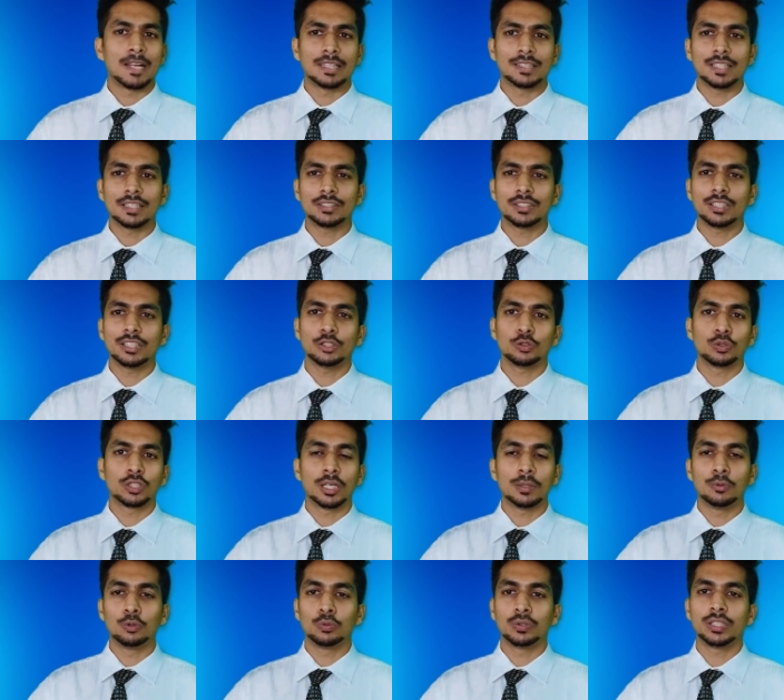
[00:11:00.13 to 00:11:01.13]
And that's it. You
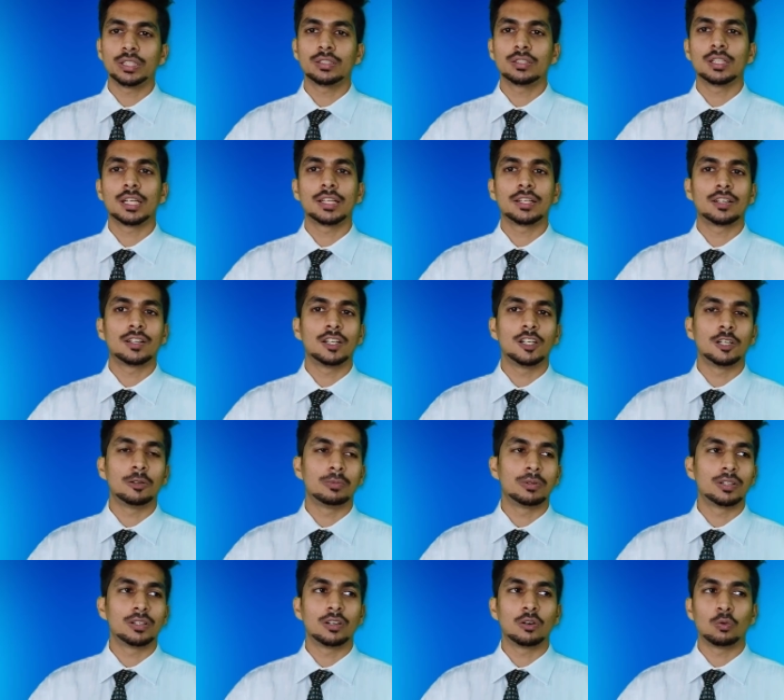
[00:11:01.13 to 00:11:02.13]
keep doing like a
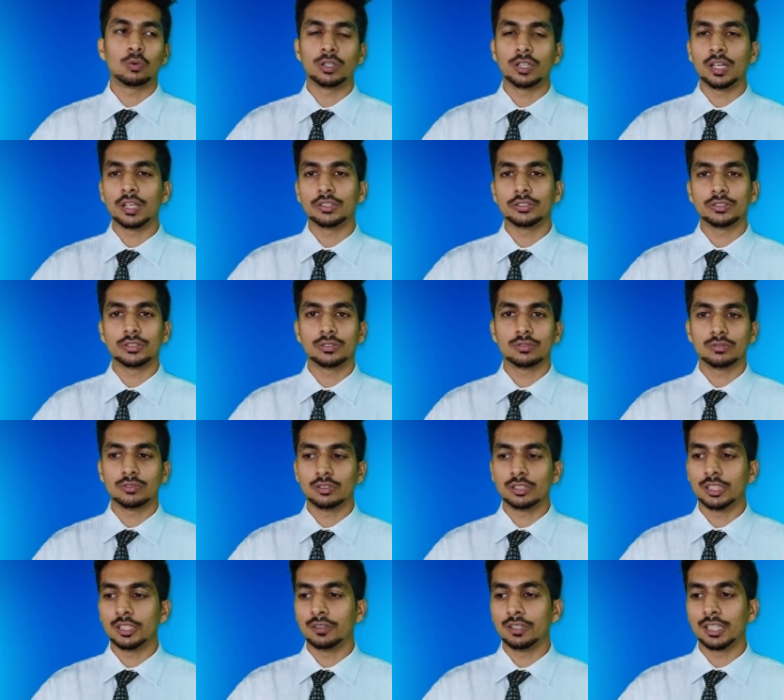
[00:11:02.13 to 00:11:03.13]
laborer does.
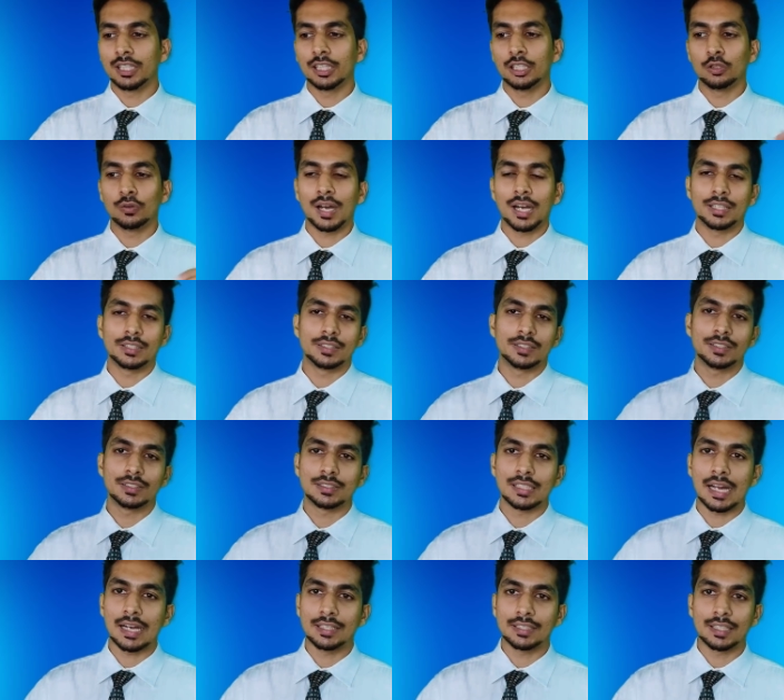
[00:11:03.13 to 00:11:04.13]
They will tell you add this,
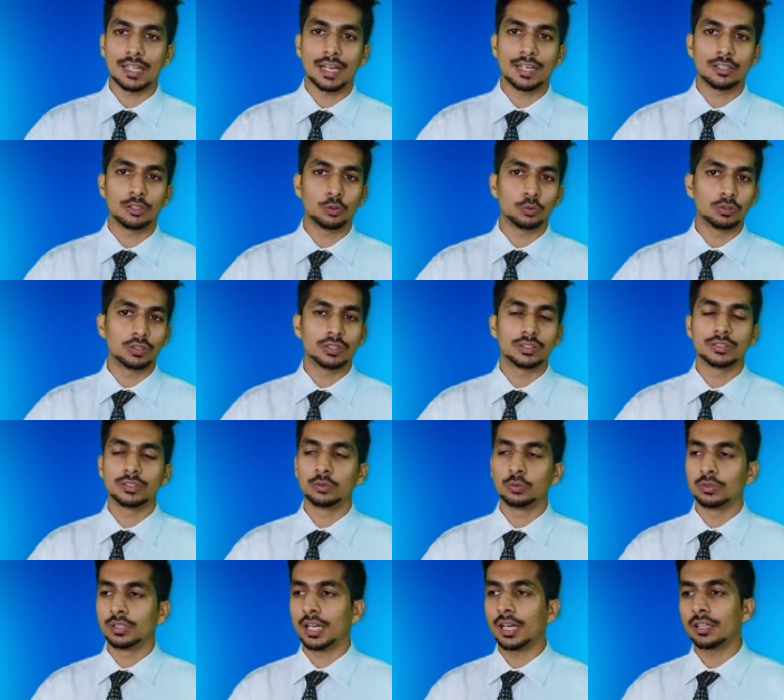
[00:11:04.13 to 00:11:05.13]
add that, do this,
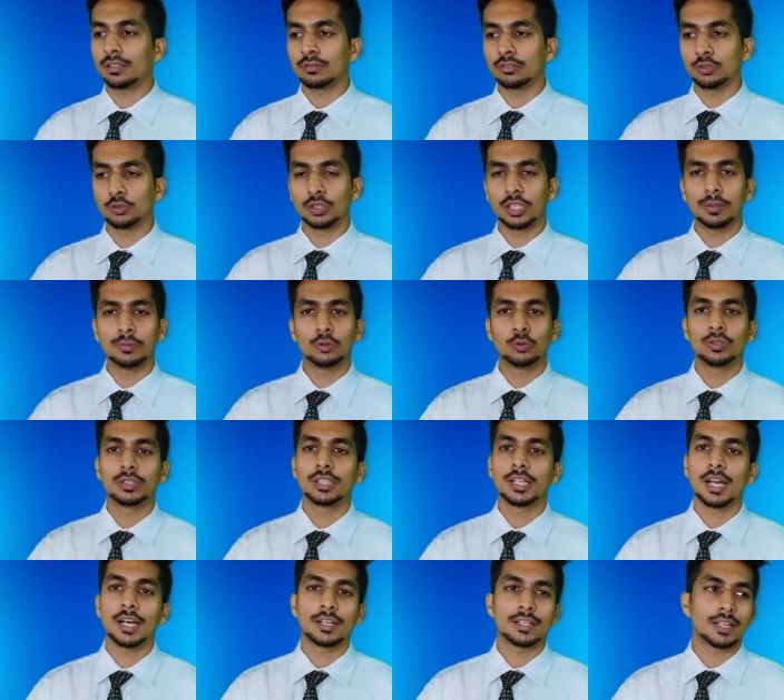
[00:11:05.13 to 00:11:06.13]
do that. You keep
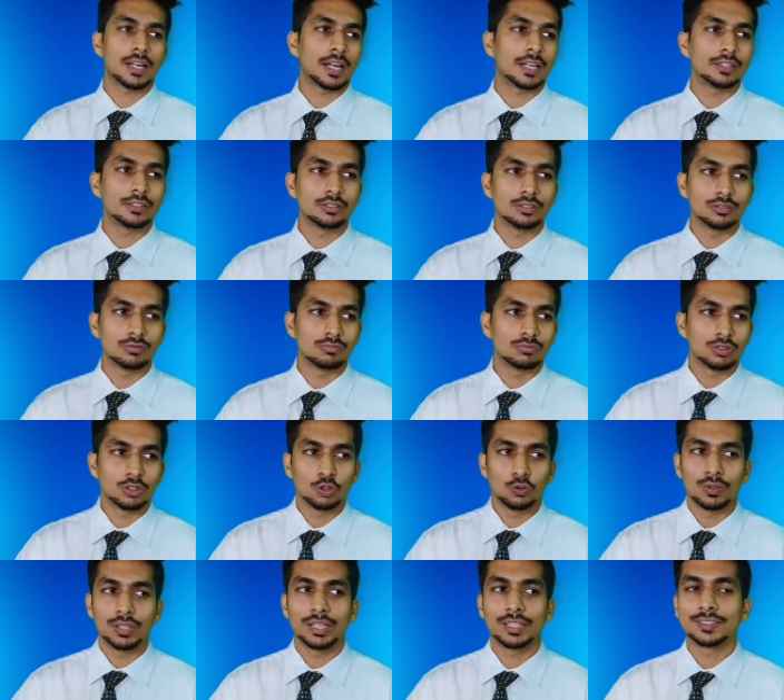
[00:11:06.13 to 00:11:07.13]
doing that and
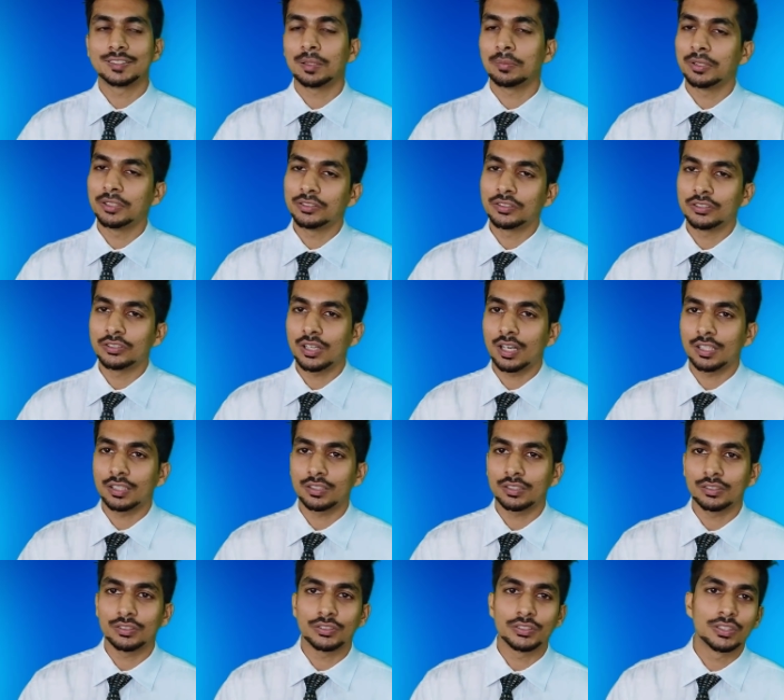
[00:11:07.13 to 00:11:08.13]
you will get some research
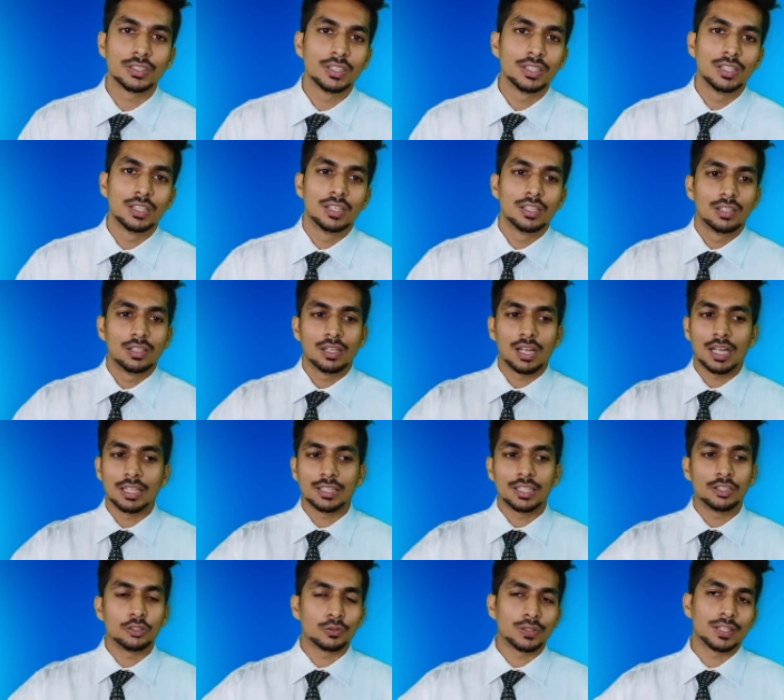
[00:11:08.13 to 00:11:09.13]
articles
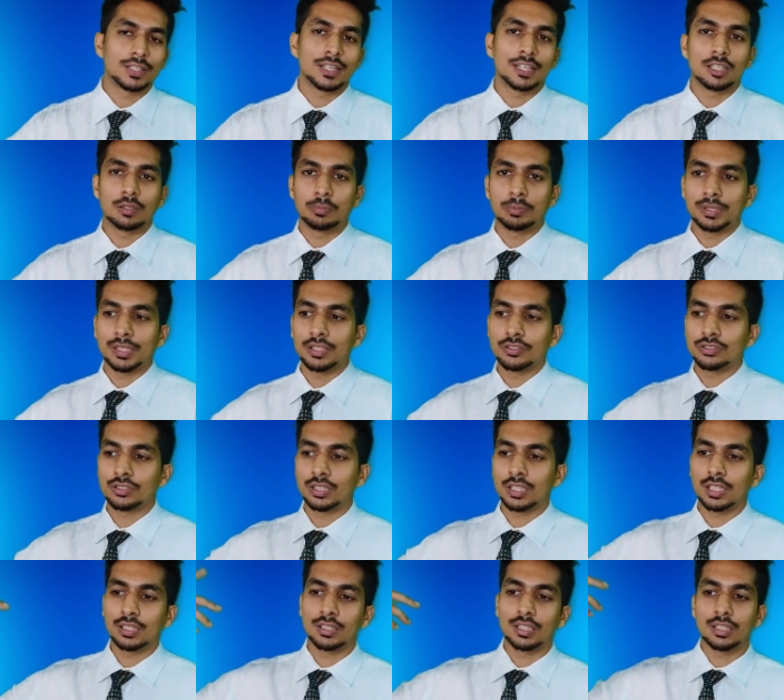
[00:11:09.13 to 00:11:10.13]
and then you can get a
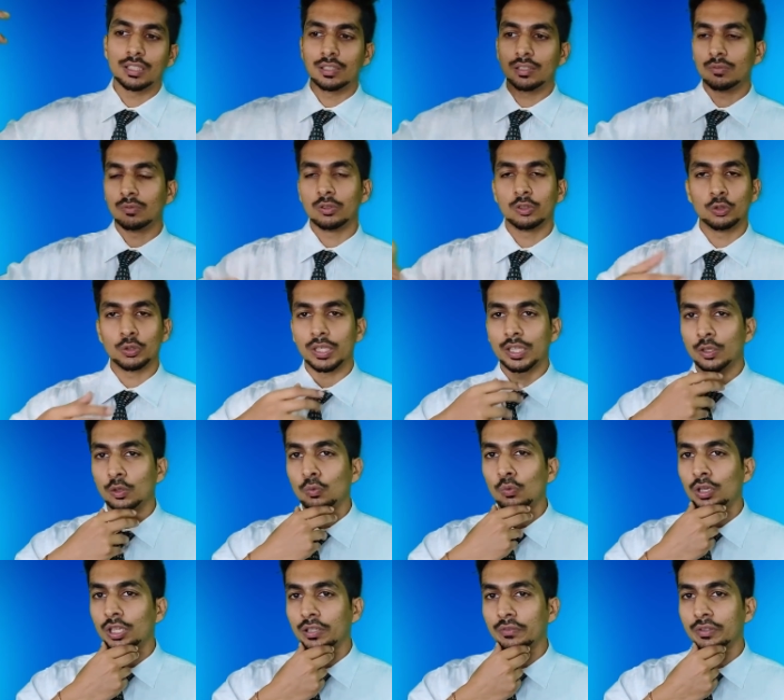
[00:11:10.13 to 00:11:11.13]
PhD and then you can do
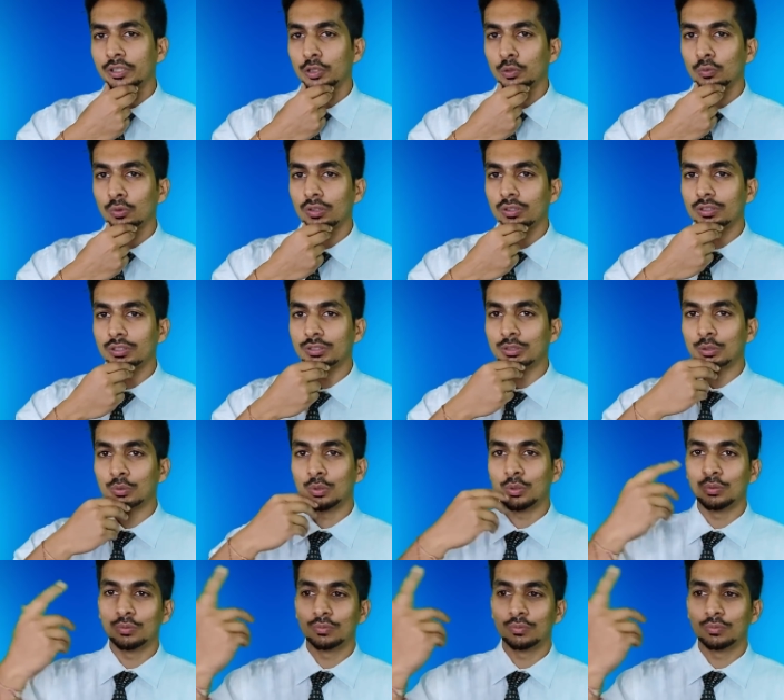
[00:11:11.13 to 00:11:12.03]
whatever you want. So,